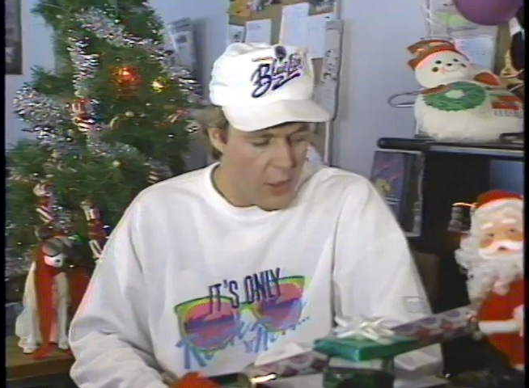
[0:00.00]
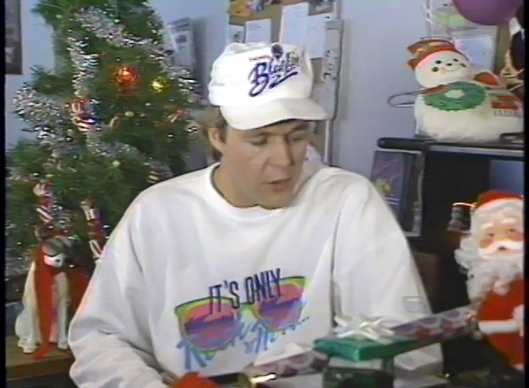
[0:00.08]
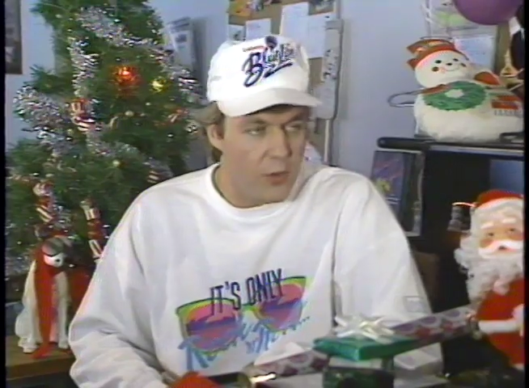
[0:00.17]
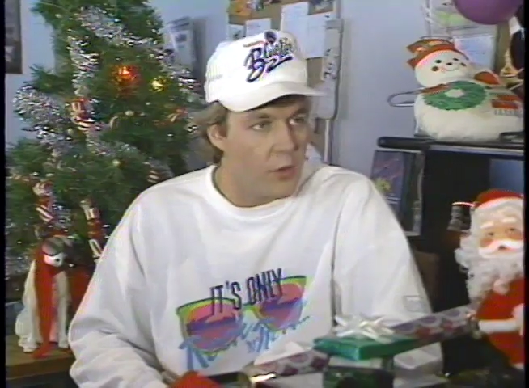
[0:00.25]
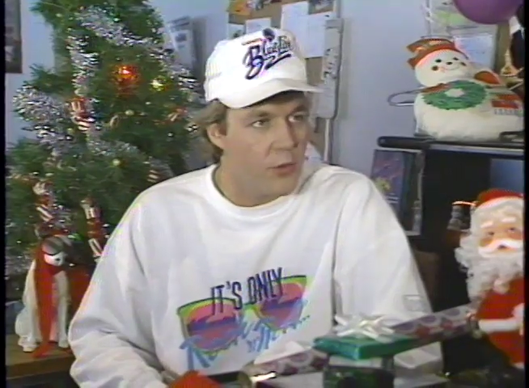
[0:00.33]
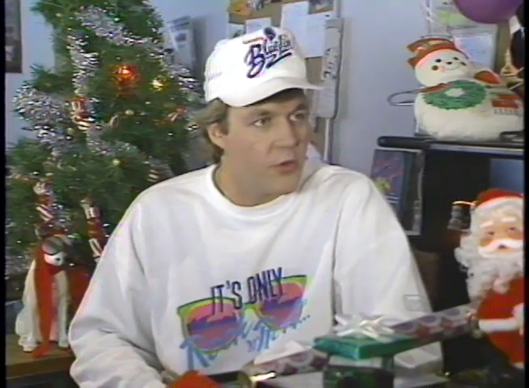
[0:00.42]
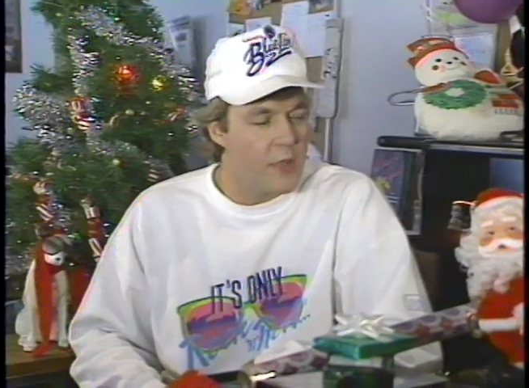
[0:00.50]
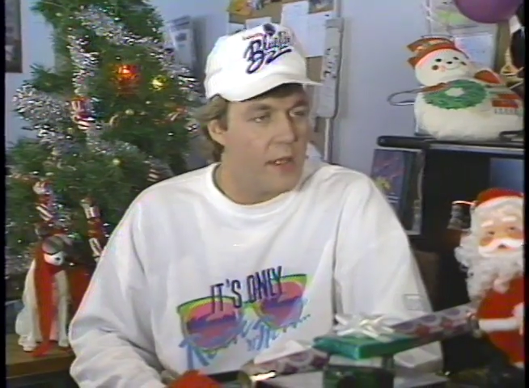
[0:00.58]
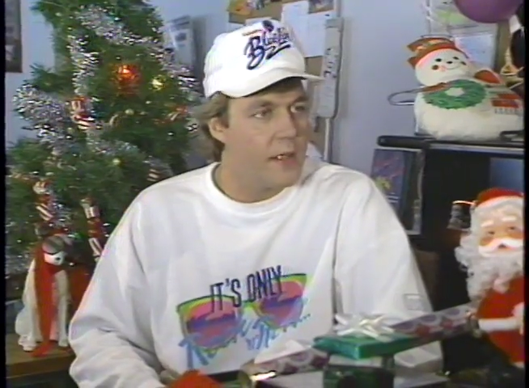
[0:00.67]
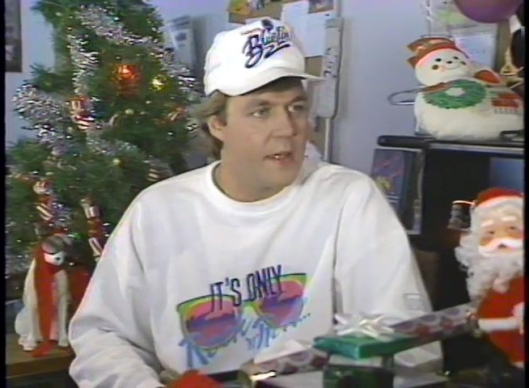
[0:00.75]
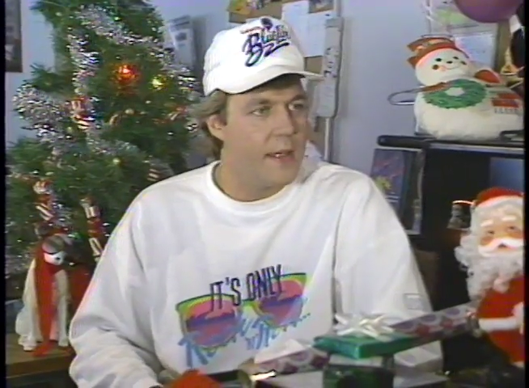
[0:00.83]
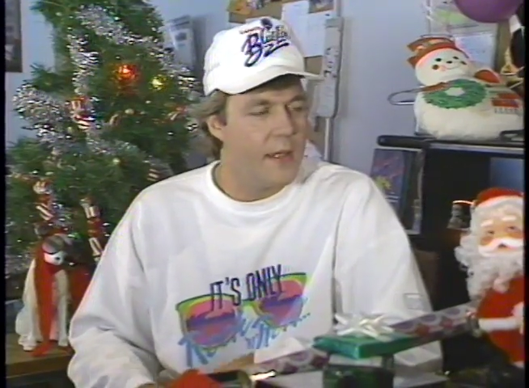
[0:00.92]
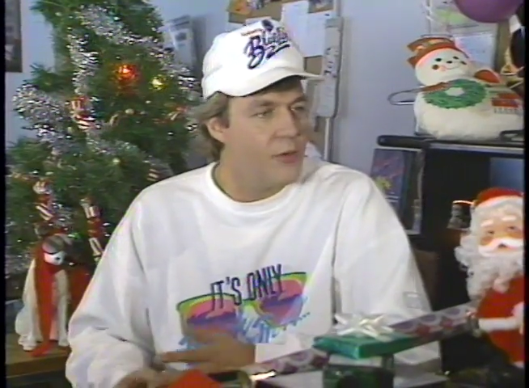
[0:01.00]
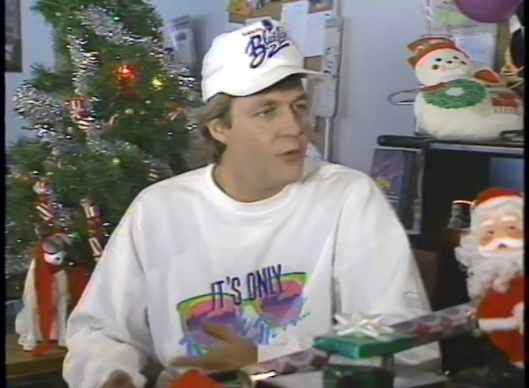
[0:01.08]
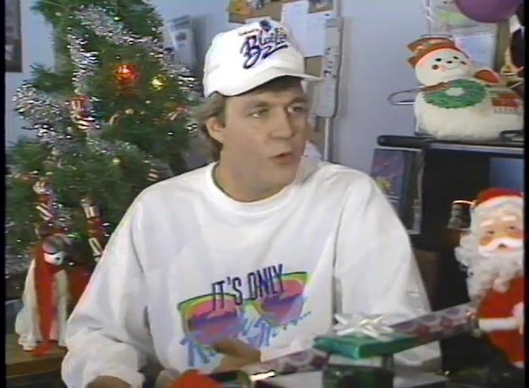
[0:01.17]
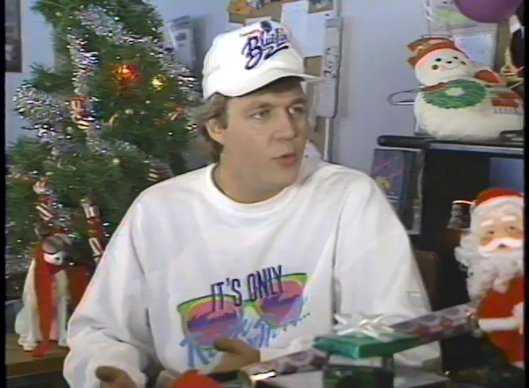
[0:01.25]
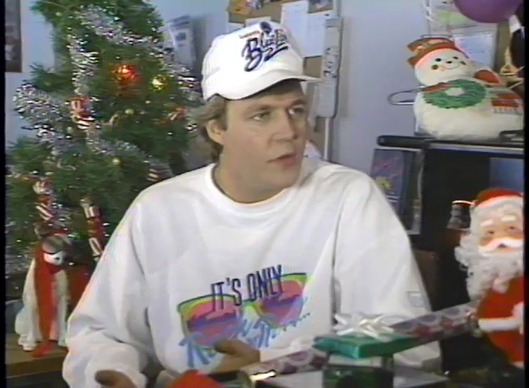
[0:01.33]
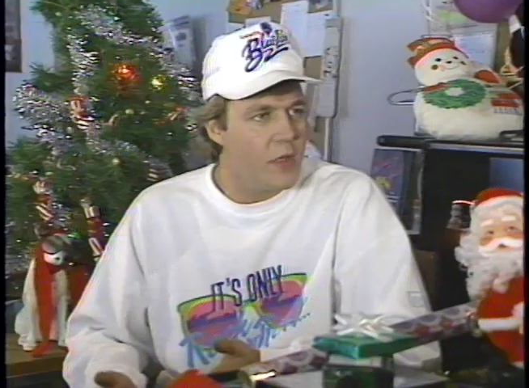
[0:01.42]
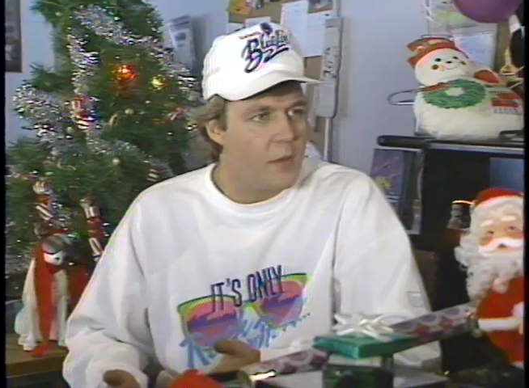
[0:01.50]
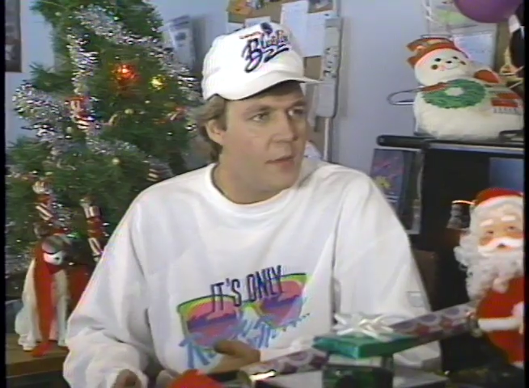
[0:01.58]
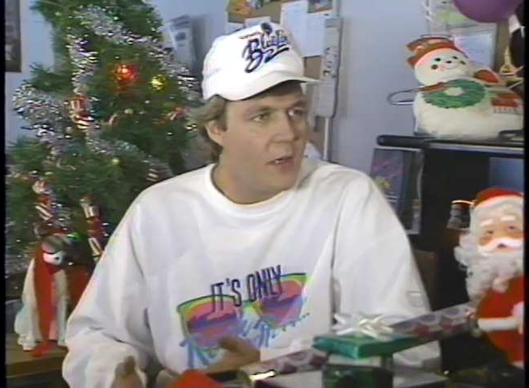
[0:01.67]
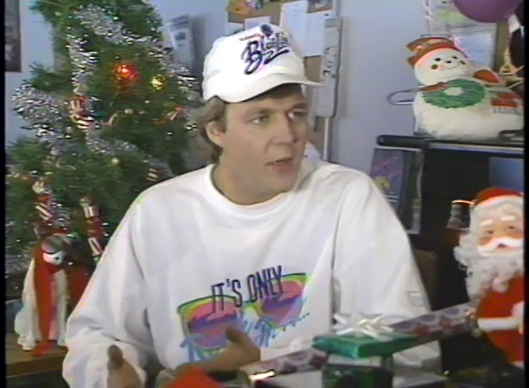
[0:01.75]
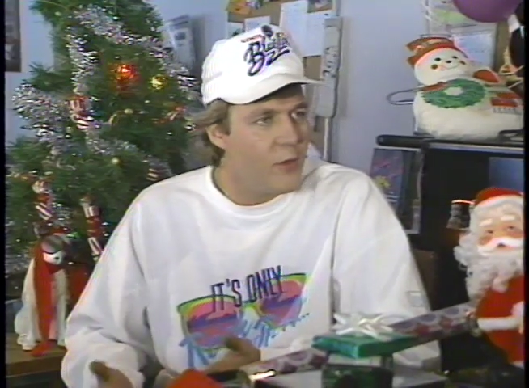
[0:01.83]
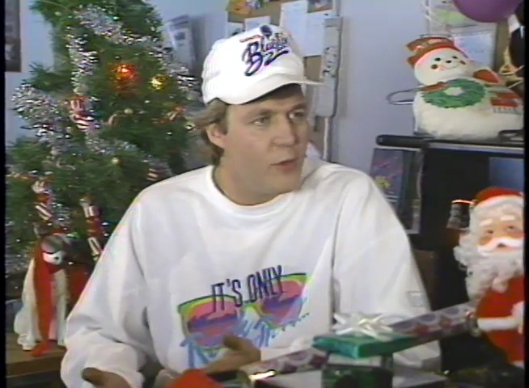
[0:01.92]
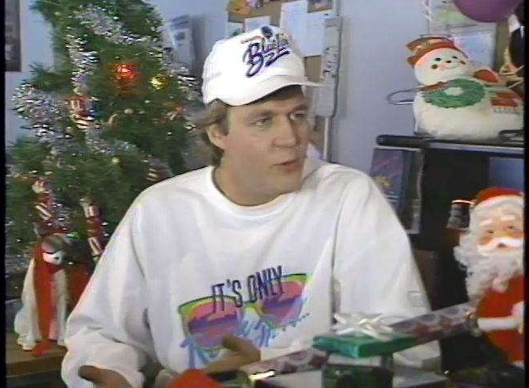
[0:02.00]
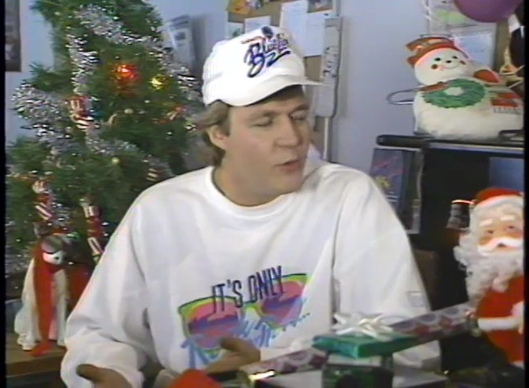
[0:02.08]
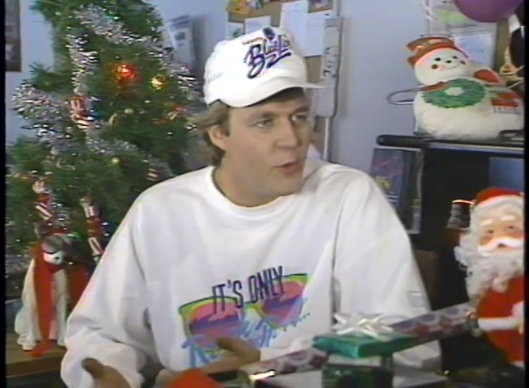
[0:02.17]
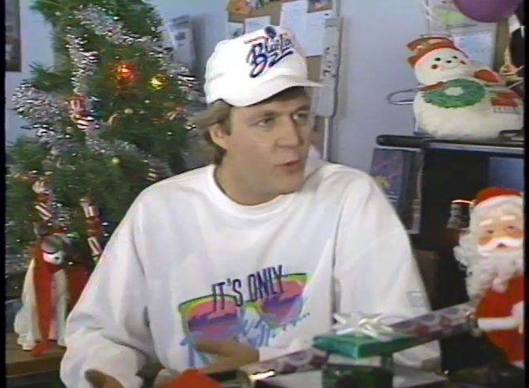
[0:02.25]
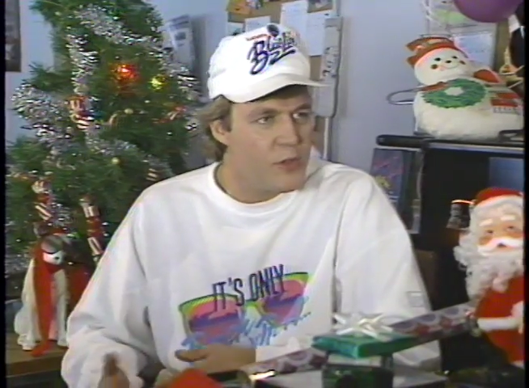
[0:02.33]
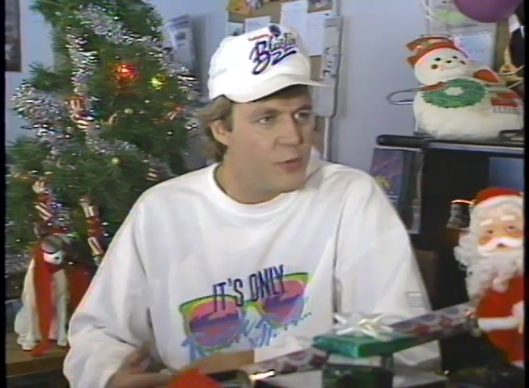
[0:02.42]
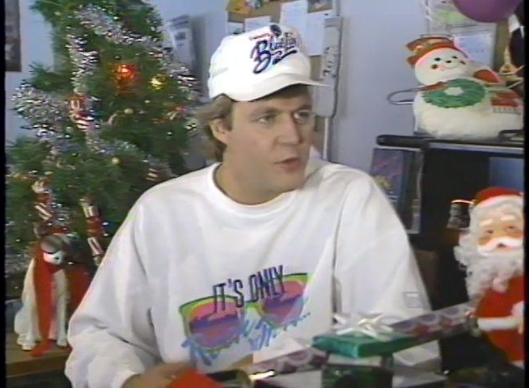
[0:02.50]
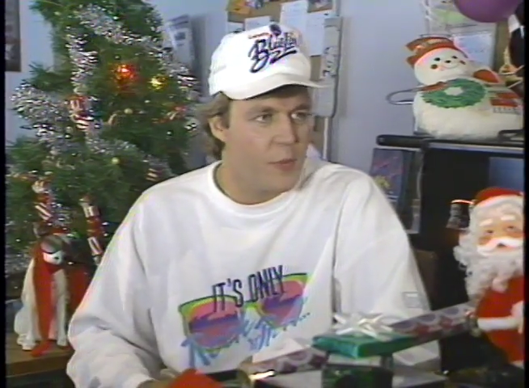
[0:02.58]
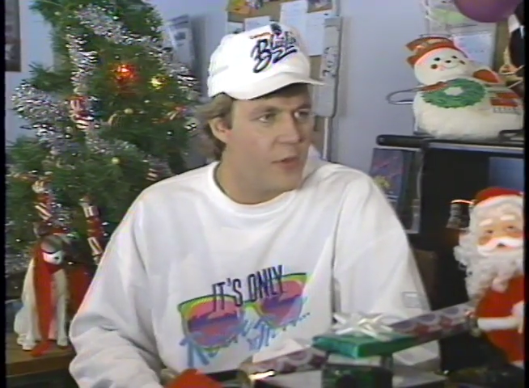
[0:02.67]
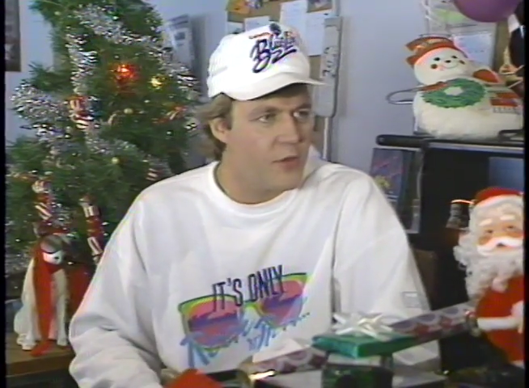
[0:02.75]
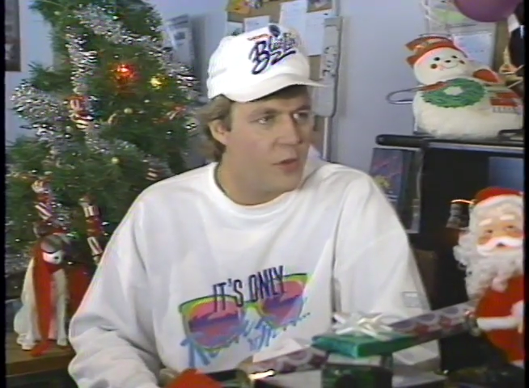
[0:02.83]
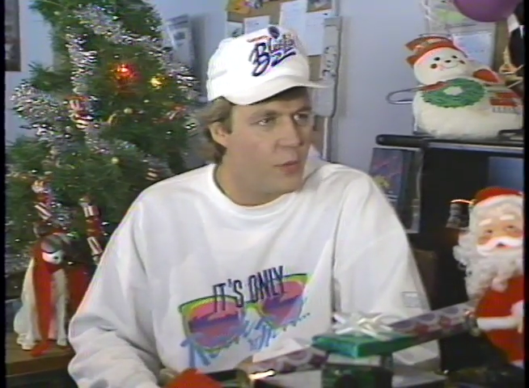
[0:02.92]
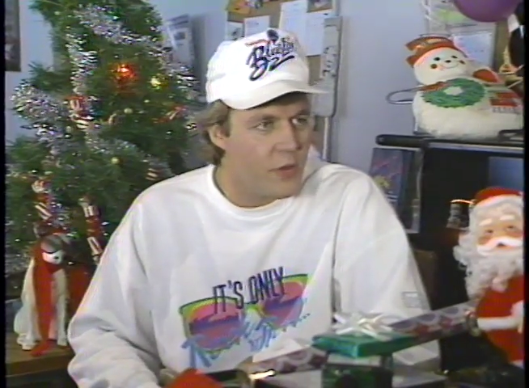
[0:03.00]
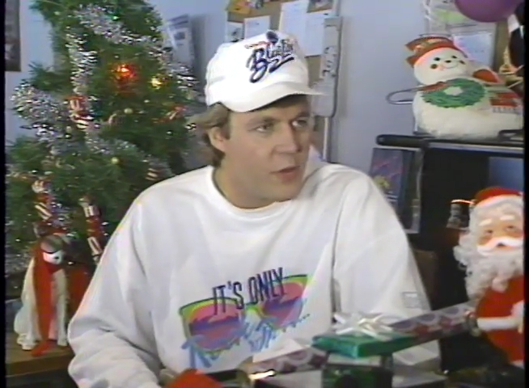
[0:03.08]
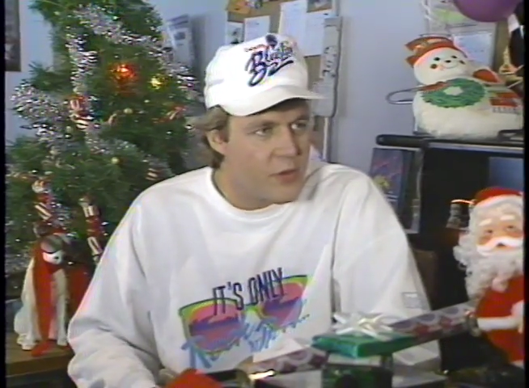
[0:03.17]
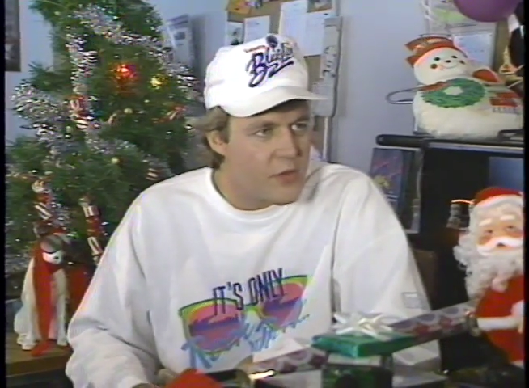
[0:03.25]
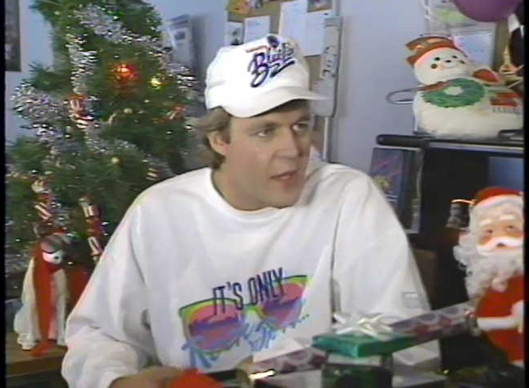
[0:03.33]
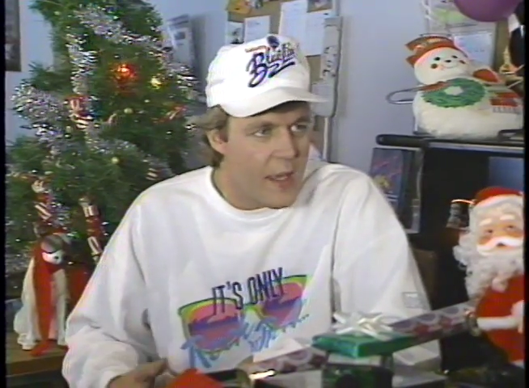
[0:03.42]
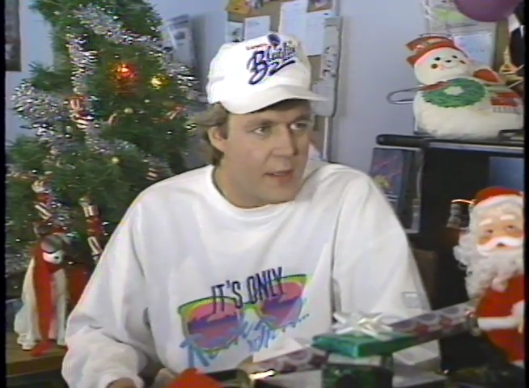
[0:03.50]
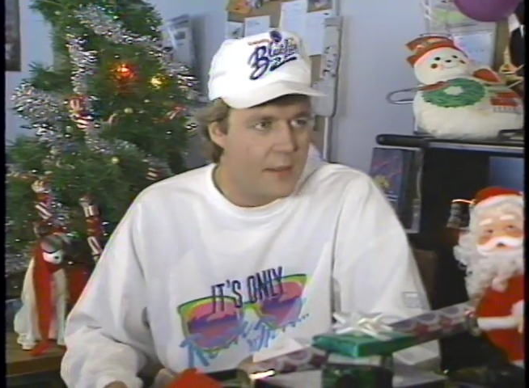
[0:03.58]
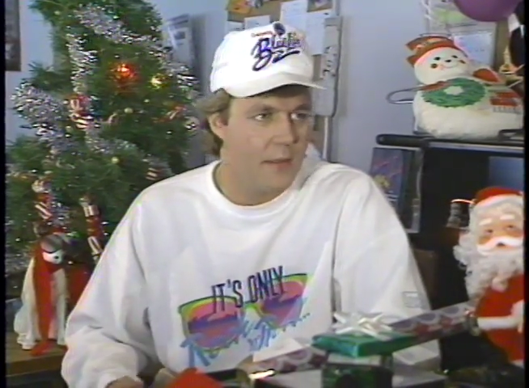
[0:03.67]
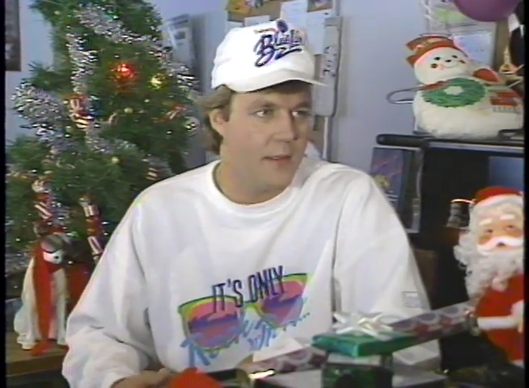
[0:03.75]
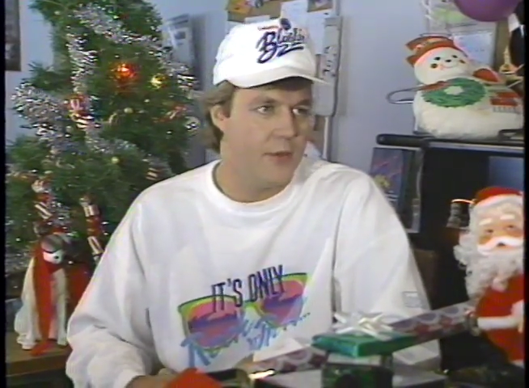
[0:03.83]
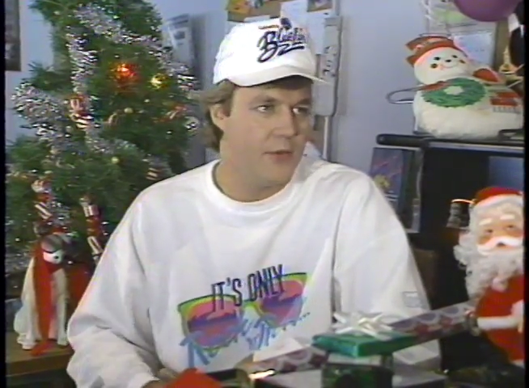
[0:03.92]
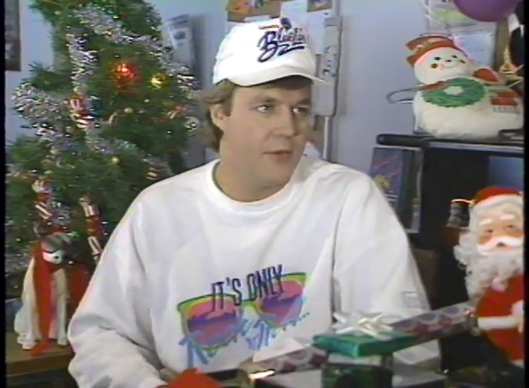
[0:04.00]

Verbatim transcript: You don't understand, I can't do it without him. How can you do a Christmas special without Santa Claus?